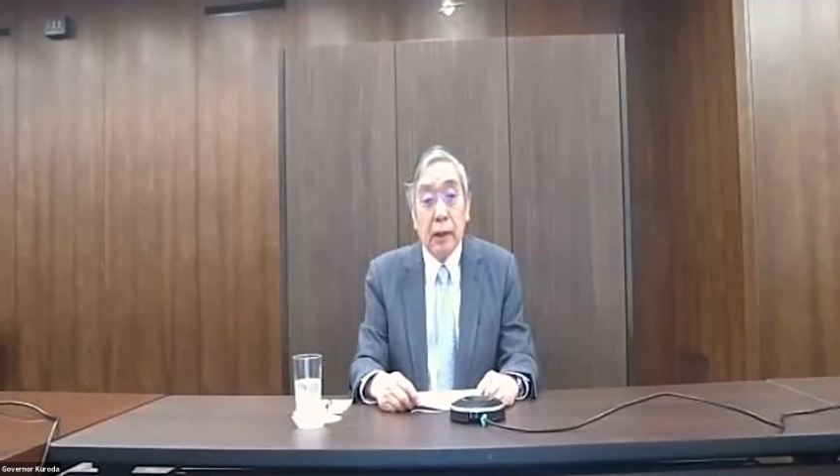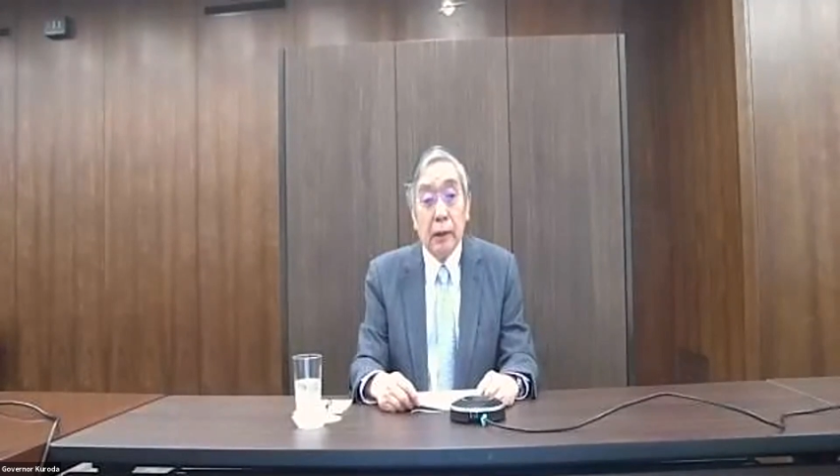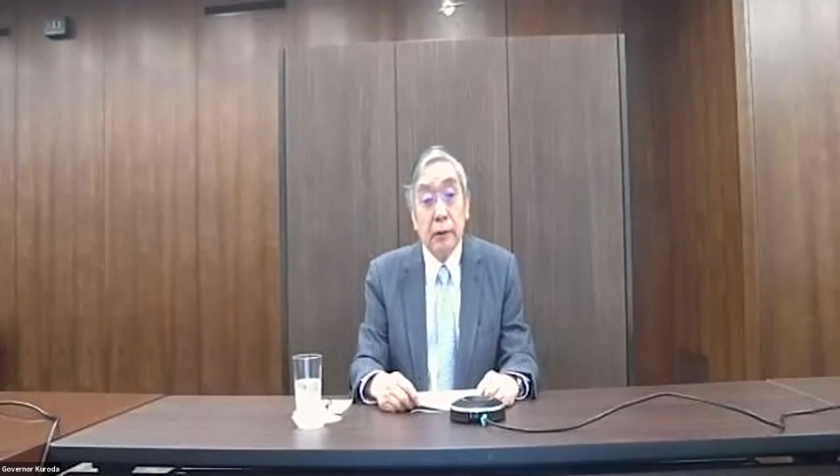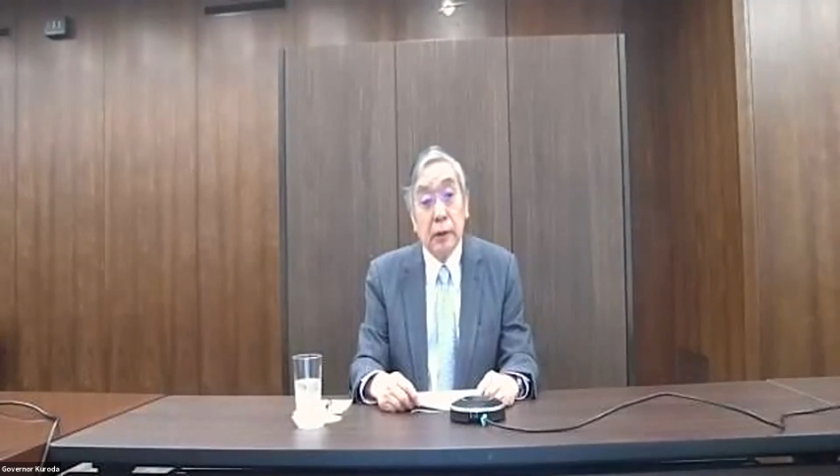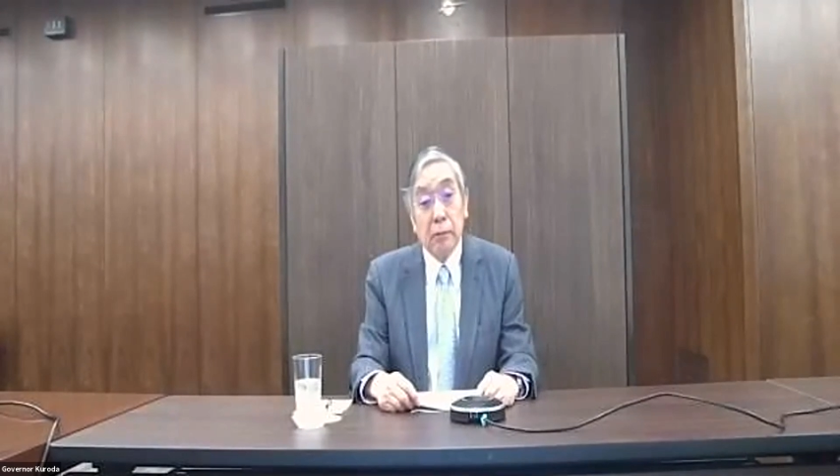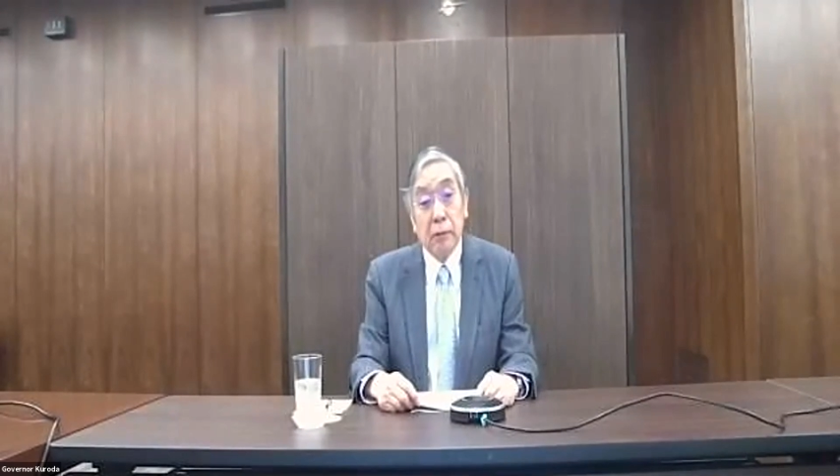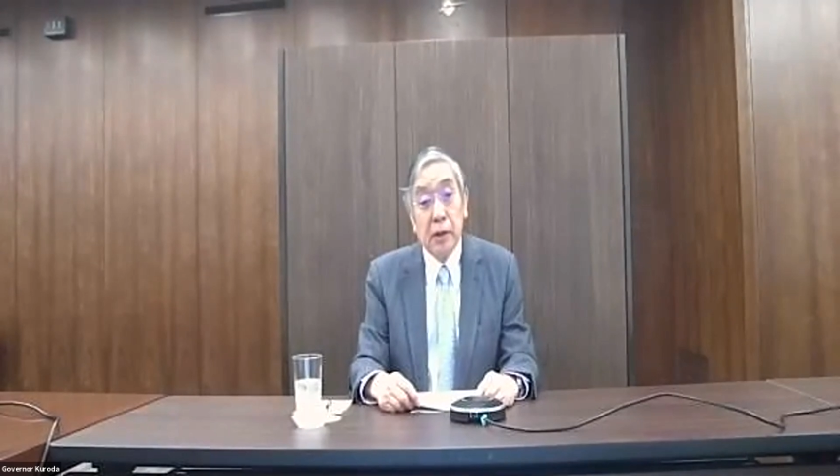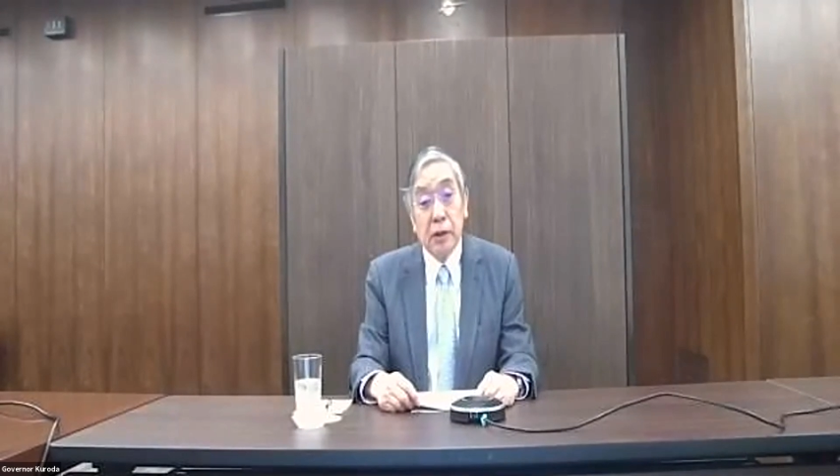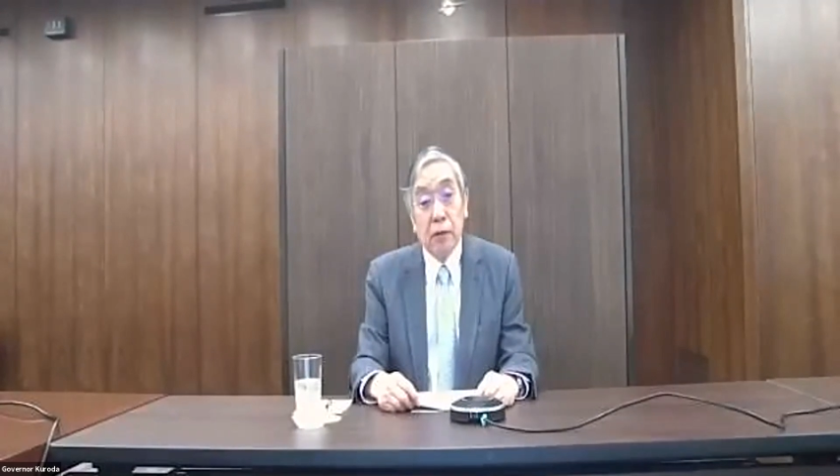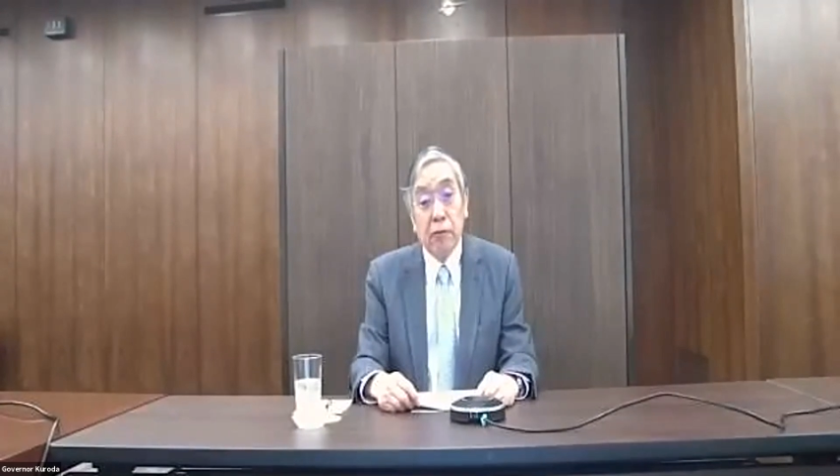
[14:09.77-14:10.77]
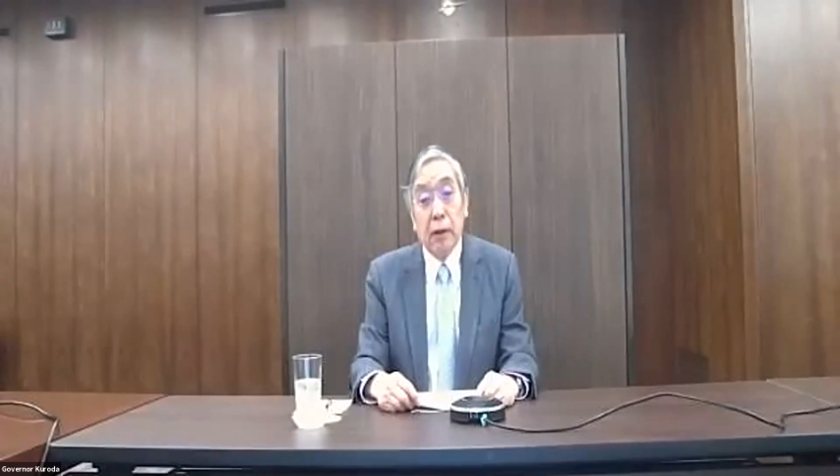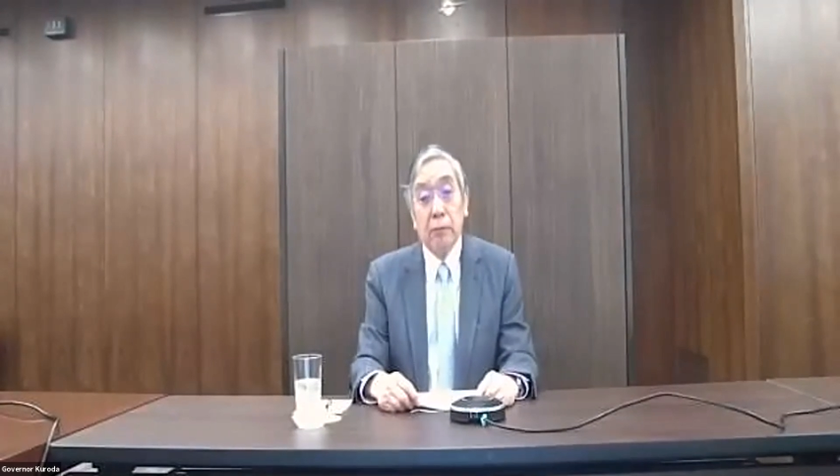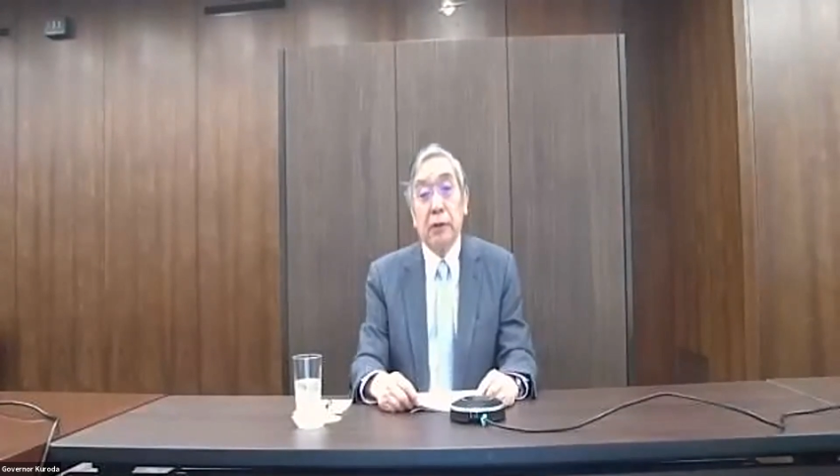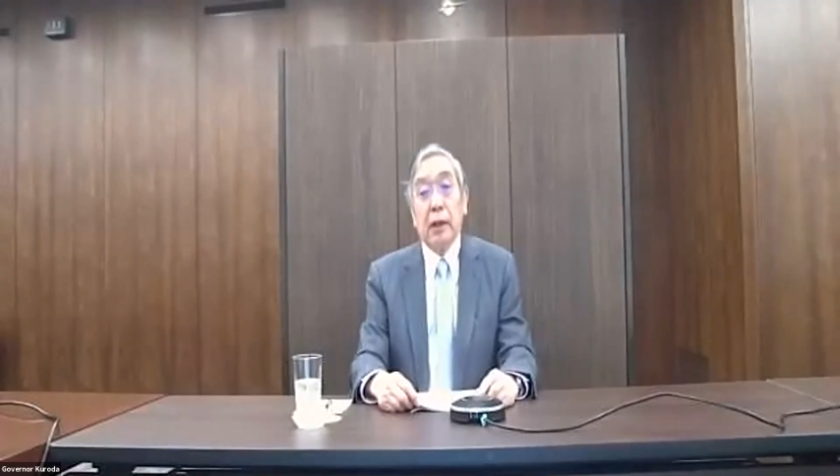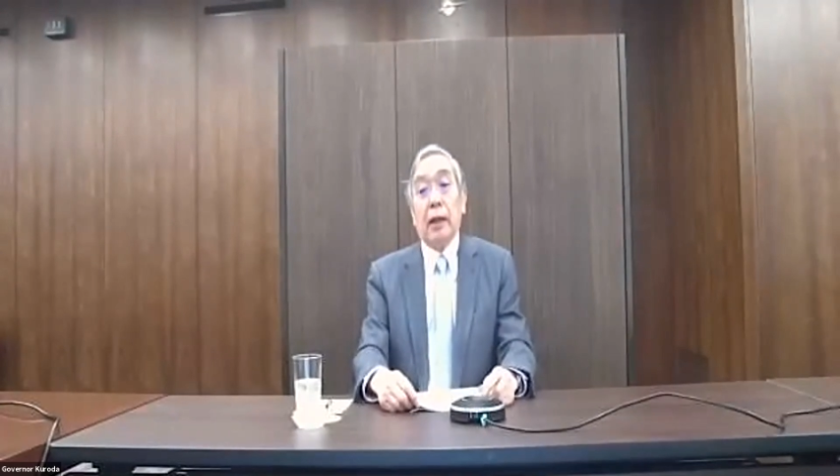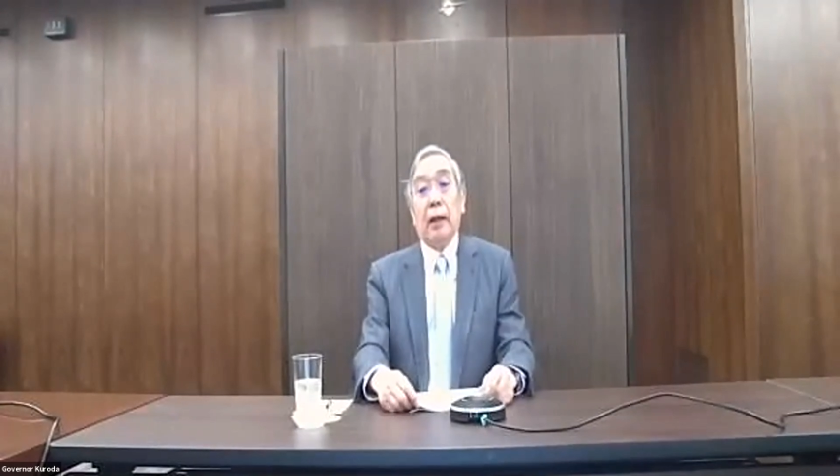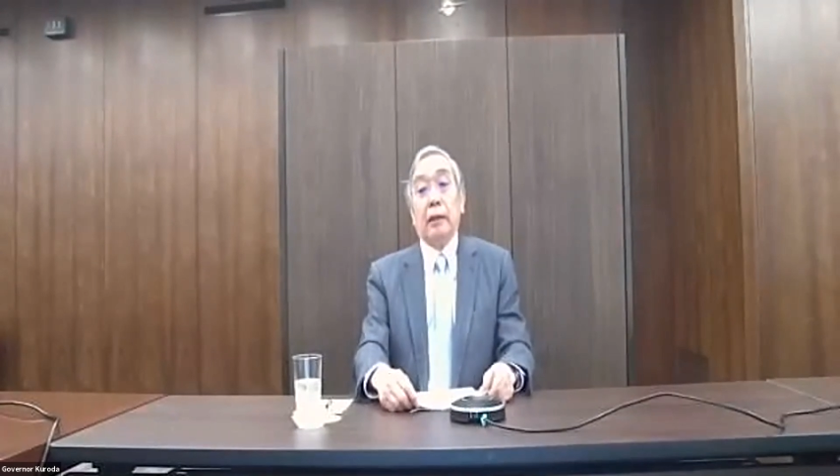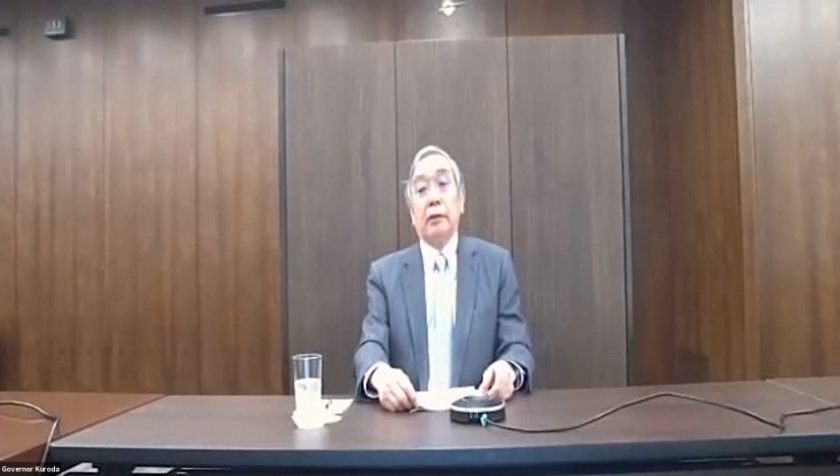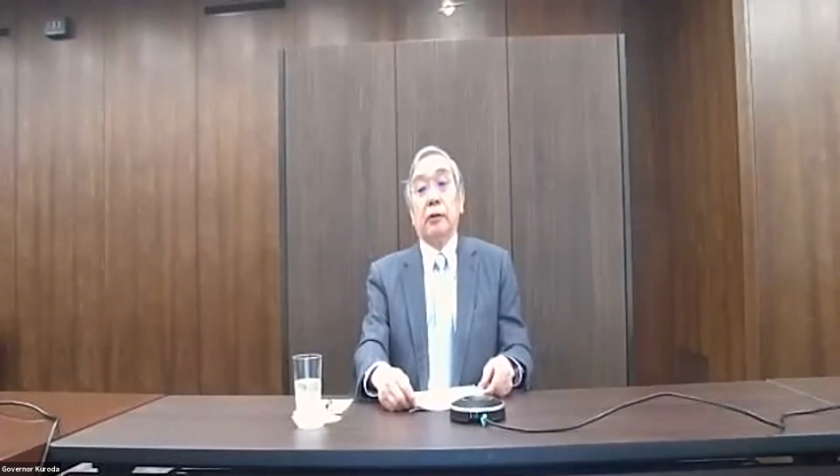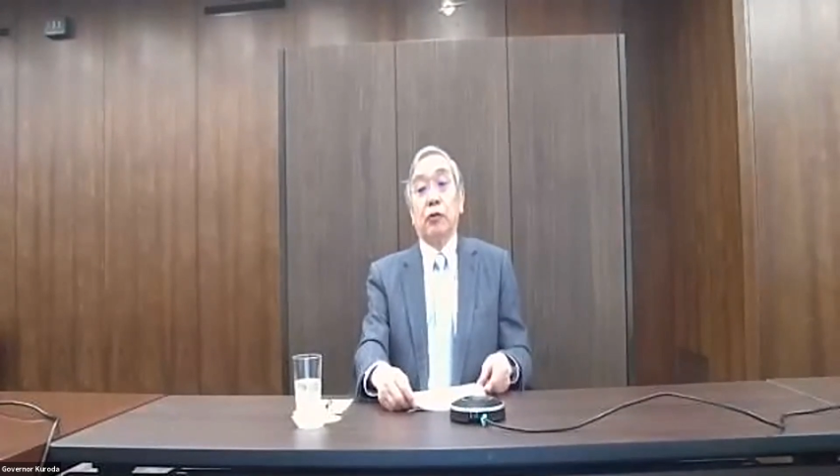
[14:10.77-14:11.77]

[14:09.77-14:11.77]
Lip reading: and some Asian firms have